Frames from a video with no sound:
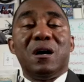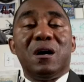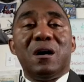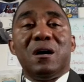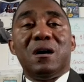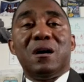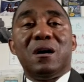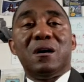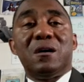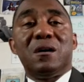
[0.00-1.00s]

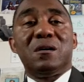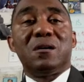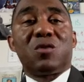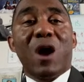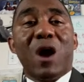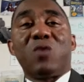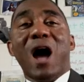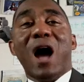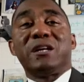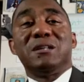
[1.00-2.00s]
crotch
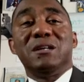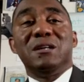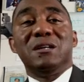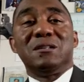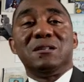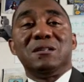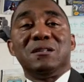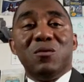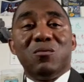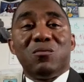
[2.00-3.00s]
rocket
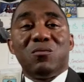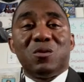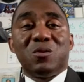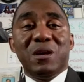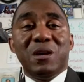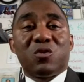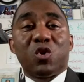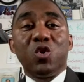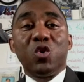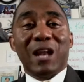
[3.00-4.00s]
to
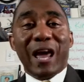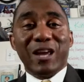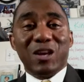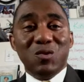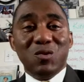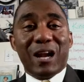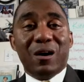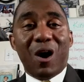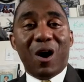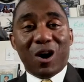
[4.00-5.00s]
be cruising like you
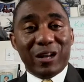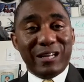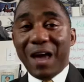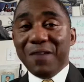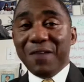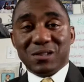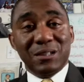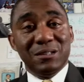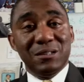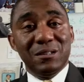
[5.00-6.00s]
got a Harley
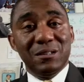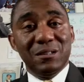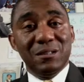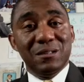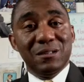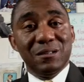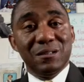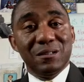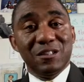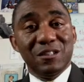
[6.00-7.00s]
Davidson.
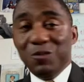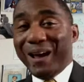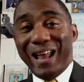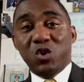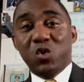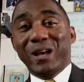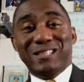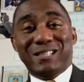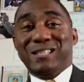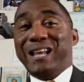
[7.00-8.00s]
You may not do
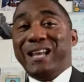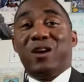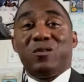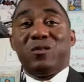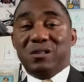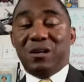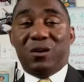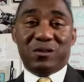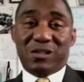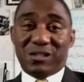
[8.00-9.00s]
wheelies and stand
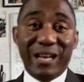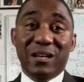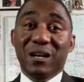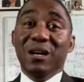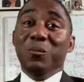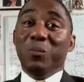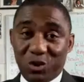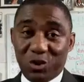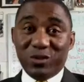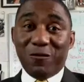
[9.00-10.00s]
on the seat,
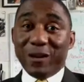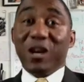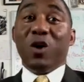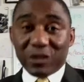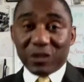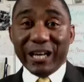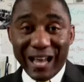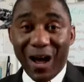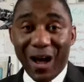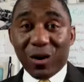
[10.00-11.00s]
but you definitely gonna
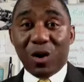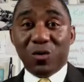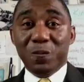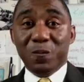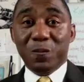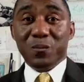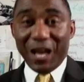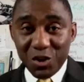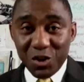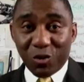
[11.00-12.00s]
get down low
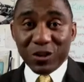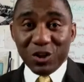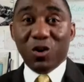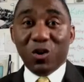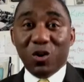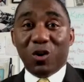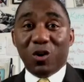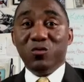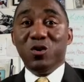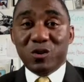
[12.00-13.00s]
and you
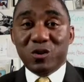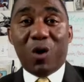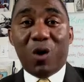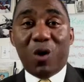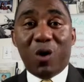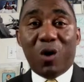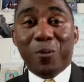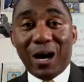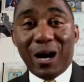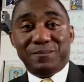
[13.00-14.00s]
gonna open
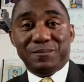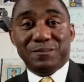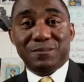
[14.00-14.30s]
up.